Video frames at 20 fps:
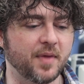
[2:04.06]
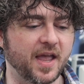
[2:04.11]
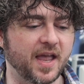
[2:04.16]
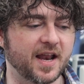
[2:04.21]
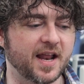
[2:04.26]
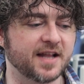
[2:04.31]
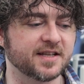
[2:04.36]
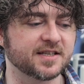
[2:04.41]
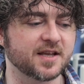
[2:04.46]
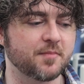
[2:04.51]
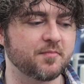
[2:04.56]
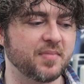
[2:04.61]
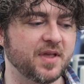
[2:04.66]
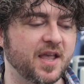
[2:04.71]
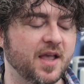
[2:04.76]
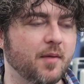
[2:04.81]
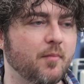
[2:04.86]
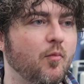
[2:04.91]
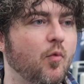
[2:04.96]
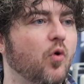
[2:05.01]
It ends up
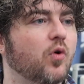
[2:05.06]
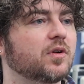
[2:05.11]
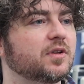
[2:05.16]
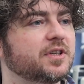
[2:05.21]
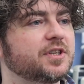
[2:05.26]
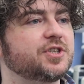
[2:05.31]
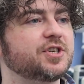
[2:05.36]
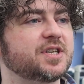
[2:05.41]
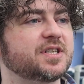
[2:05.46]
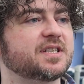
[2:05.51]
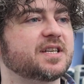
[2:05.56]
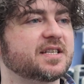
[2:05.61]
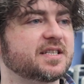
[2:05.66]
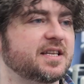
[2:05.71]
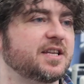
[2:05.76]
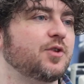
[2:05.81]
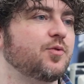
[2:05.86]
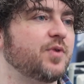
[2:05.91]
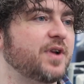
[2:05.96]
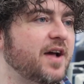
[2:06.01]
being more logistics
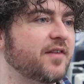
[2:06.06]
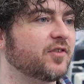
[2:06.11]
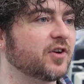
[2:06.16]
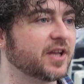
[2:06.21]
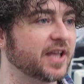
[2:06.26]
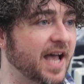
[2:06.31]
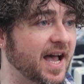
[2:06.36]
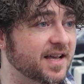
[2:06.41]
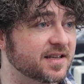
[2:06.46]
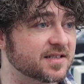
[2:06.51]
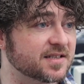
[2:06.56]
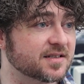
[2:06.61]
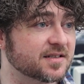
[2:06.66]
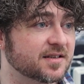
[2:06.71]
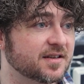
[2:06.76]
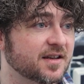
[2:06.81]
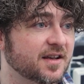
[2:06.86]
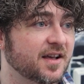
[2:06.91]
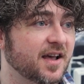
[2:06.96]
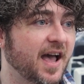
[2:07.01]
than you would ever
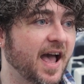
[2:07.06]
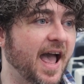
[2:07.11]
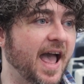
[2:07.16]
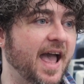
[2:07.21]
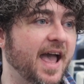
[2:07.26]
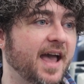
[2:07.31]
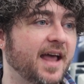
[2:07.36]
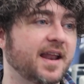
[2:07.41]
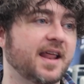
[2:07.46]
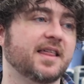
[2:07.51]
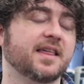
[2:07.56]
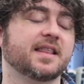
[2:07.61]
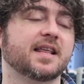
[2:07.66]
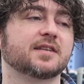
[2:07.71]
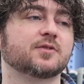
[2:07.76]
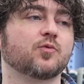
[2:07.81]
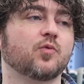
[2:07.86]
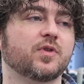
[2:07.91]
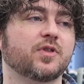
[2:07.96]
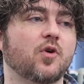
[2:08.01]
guess. And I think
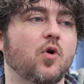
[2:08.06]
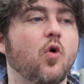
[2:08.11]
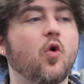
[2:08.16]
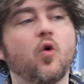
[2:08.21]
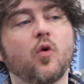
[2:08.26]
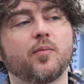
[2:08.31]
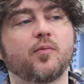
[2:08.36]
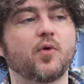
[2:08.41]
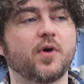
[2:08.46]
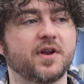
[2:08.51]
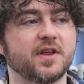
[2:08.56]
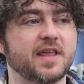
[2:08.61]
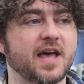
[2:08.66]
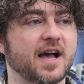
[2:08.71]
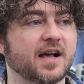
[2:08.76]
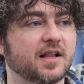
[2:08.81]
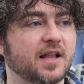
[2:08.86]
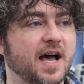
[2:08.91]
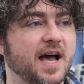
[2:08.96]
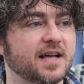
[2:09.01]
that's what the whole point of
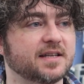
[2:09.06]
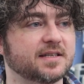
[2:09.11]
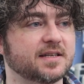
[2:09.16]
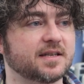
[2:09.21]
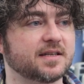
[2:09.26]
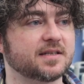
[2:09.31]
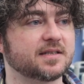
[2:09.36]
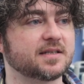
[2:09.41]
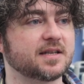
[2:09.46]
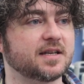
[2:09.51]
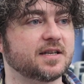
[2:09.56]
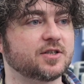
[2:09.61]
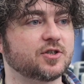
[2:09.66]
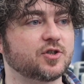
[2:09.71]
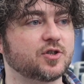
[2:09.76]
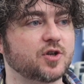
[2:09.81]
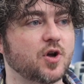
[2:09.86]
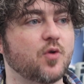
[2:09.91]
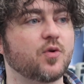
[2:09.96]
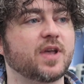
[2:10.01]
that class is
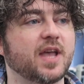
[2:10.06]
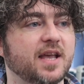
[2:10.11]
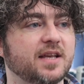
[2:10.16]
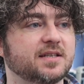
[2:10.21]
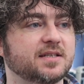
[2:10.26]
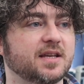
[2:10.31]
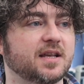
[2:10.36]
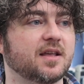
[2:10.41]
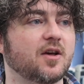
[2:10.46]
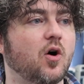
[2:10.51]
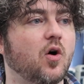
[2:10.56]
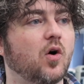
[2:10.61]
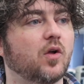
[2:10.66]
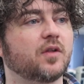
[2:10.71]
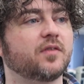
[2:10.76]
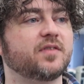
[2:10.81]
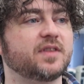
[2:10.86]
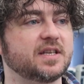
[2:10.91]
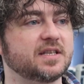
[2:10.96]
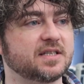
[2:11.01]
showcasing
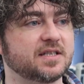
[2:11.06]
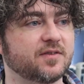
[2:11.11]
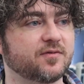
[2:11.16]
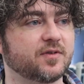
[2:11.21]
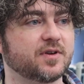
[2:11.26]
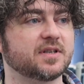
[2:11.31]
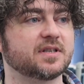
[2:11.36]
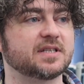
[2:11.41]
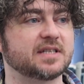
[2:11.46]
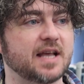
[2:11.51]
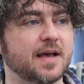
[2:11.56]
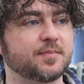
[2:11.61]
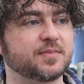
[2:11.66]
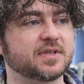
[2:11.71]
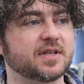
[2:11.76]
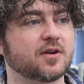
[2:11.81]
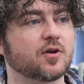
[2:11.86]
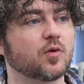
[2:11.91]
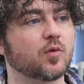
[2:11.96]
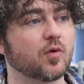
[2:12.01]
all of these different
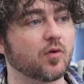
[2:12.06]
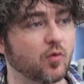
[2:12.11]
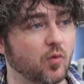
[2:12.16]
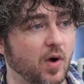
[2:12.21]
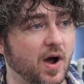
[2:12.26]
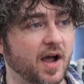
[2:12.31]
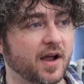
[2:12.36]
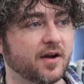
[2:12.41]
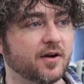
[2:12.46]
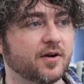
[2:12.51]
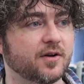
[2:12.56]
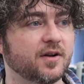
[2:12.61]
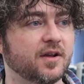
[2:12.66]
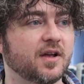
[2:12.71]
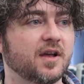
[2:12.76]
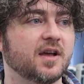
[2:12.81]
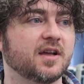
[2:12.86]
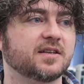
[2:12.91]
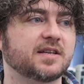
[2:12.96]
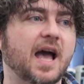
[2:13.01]
steps that are
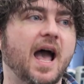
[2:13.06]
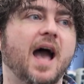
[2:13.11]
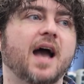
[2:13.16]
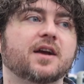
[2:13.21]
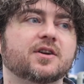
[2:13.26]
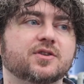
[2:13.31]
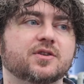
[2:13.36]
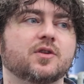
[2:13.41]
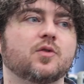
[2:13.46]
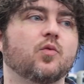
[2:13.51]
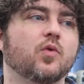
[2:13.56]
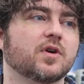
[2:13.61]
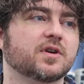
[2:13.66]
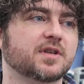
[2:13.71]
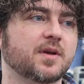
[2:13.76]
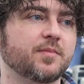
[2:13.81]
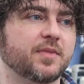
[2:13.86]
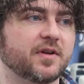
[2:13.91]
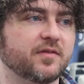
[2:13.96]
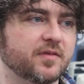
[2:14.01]
required to actually work
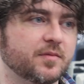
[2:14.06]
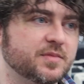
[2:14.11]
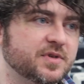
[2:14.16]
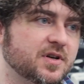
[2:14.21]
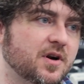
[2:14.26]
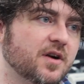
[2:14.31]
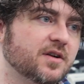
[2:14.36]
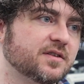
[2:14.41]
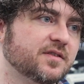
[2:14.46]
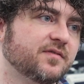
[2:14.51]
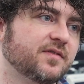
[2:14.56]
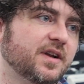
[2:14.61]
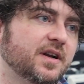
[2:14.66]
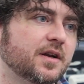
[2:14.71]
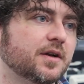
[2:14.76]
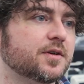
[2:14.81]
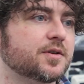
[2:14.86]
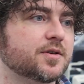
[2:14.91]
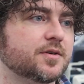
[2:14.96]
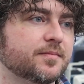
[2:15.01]
something from start to
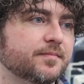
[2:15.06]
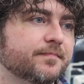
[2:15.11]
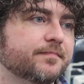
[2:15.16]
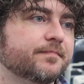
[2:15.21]
finish.